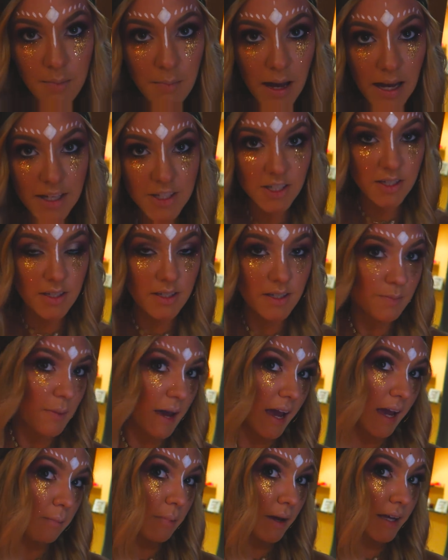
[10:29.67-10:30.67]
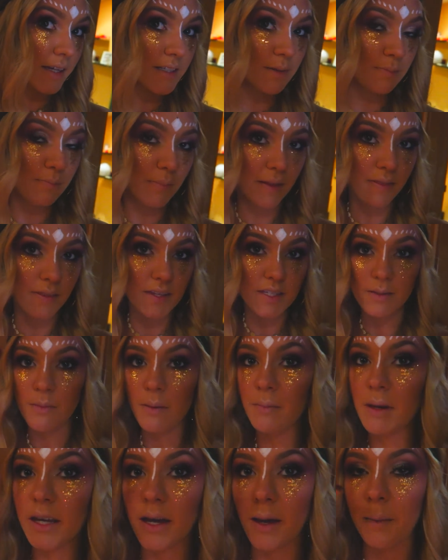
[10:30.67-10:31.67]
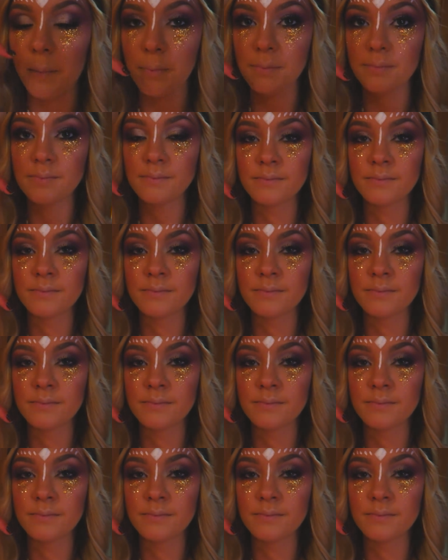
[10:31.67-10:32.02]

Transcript: Matches my headband, but this is my makeup.